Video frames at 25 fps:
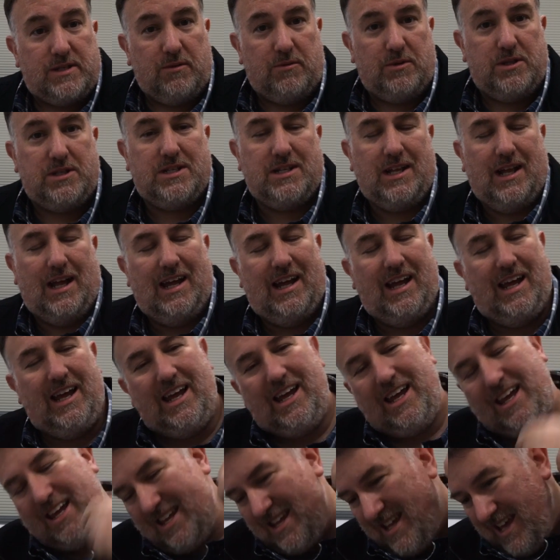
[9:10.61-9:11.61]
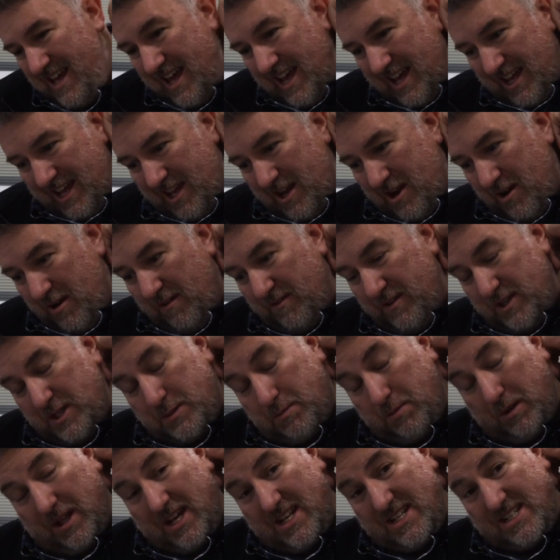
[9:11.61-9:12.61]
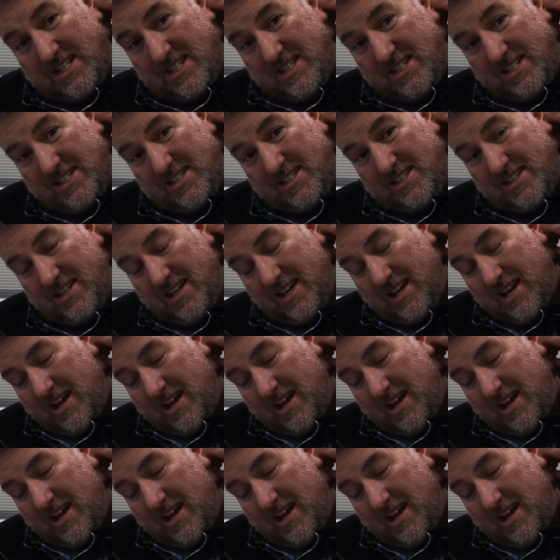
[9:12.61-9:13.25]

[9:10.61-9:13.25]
it was like, these places.